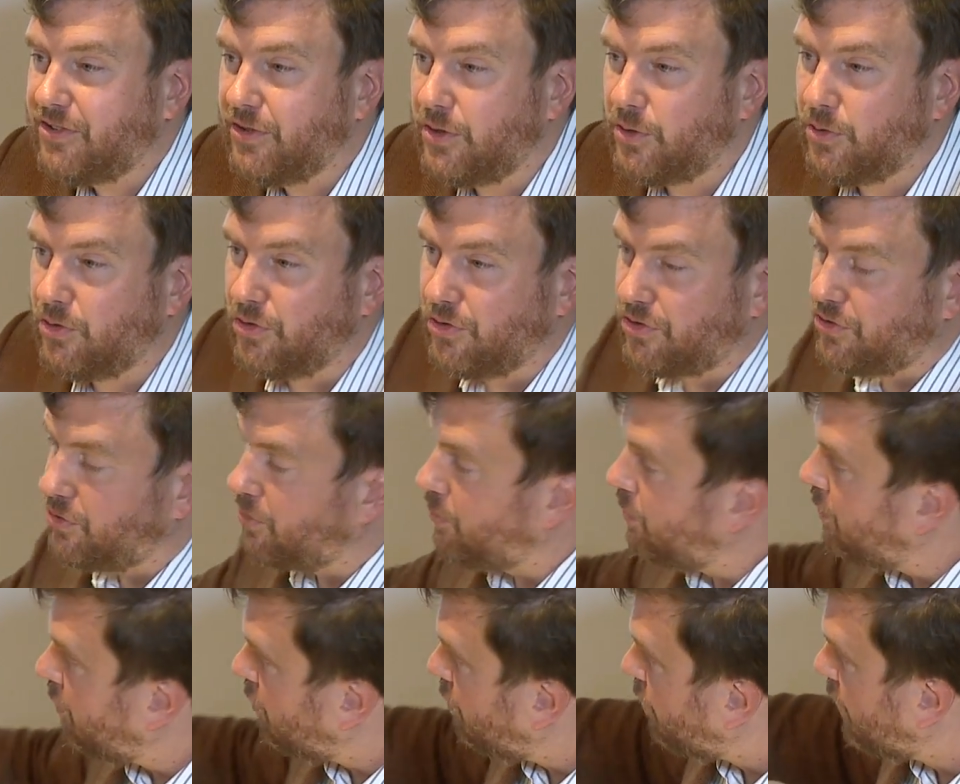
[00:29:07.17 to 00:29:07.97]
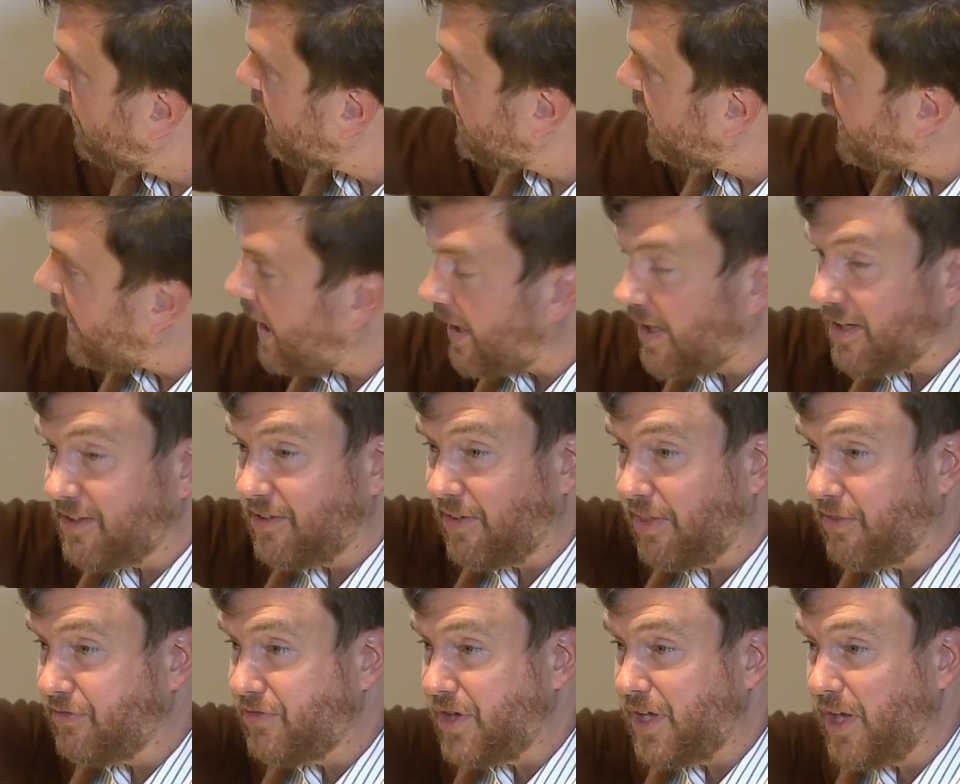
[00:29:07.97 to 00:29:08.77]
News really got
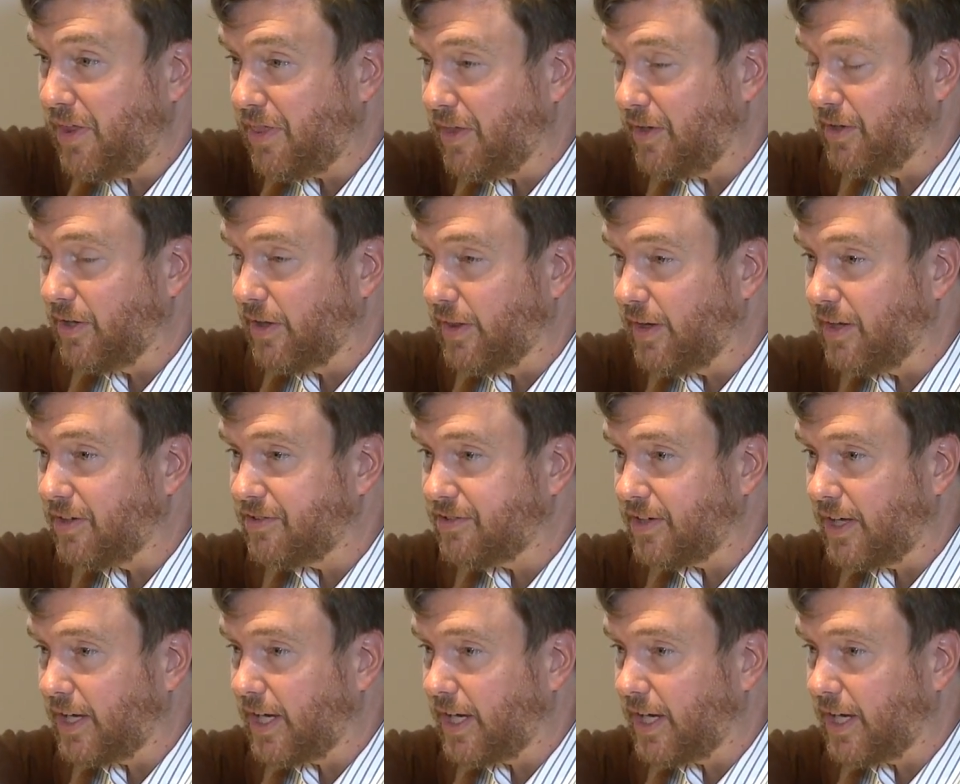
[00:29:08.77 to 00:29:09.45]
its teeth into this,